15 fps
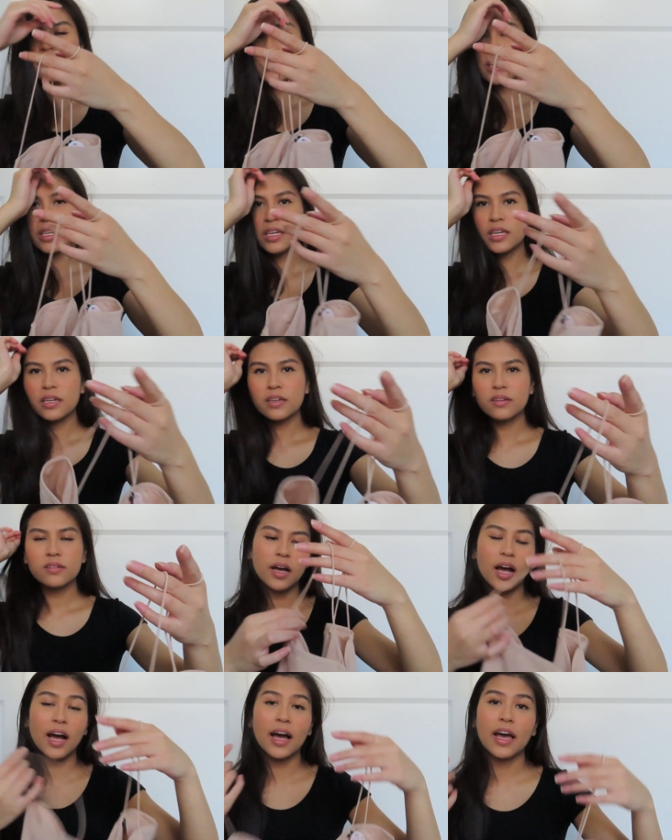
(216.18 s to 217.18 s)
really
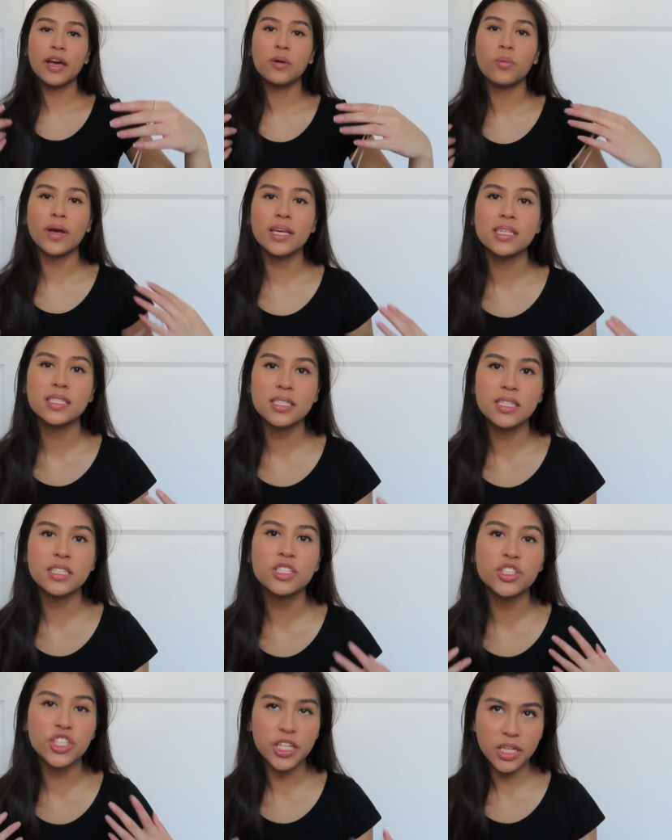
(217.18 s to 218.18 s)

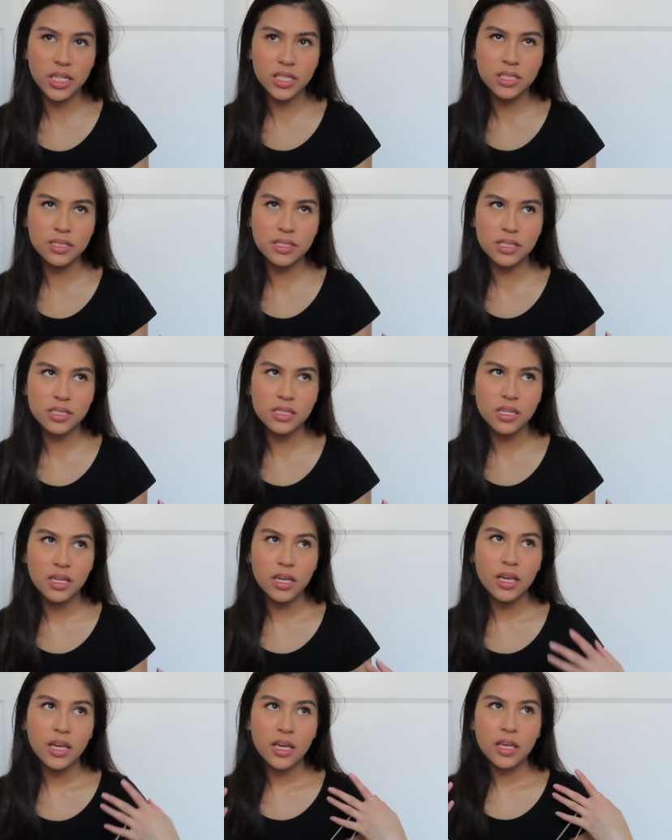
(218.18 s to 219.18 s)
high-waisted jeans
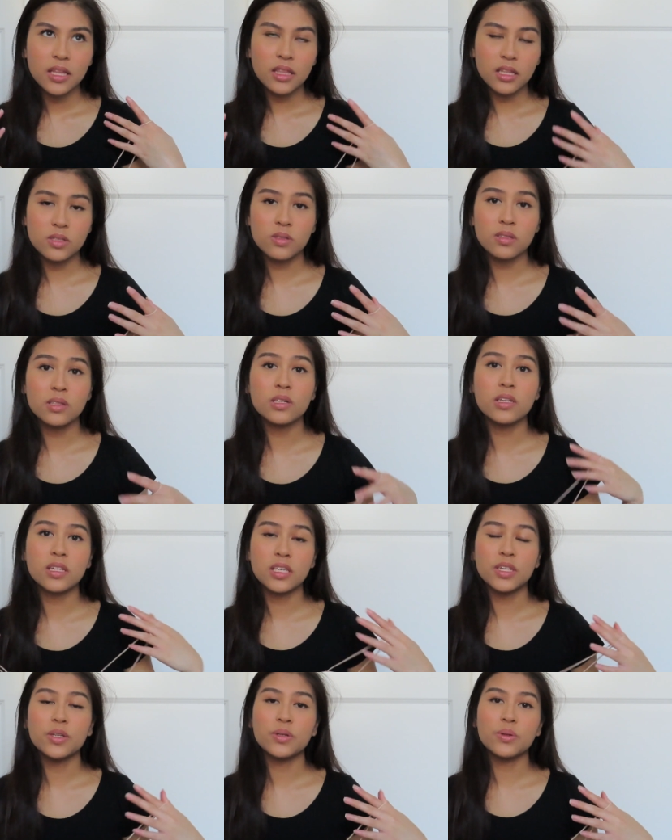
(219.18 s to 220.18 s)
this would look
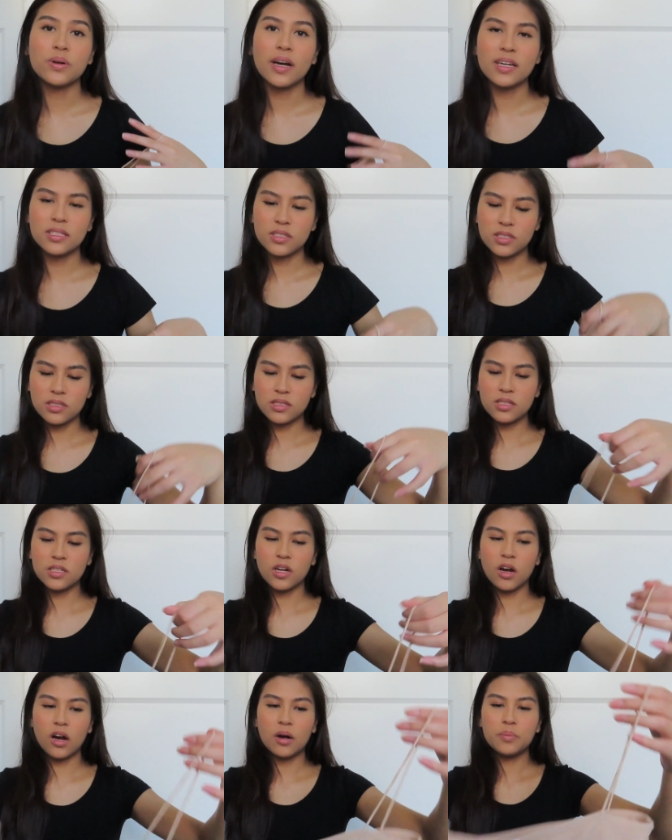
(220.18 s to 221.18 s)
cute as just a
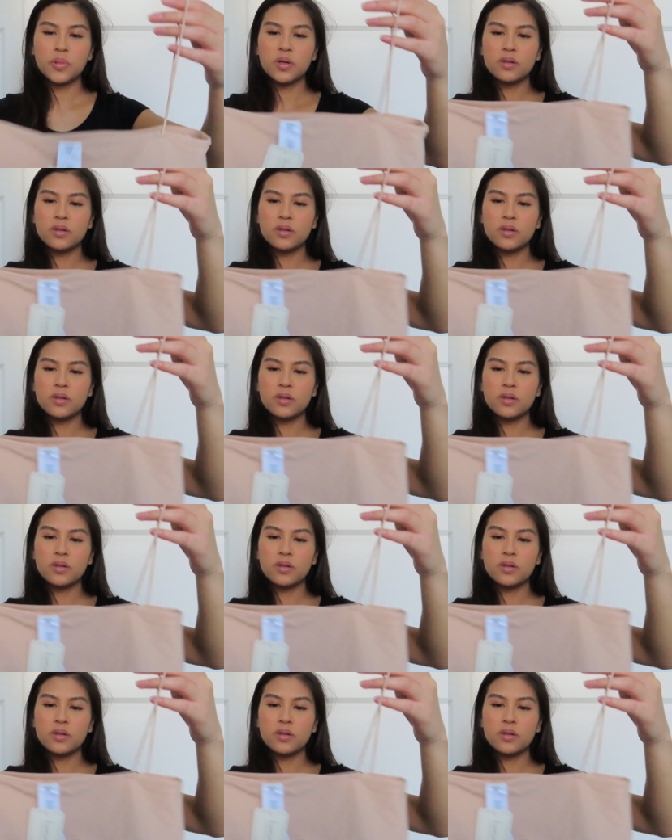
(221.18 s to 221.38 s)
top.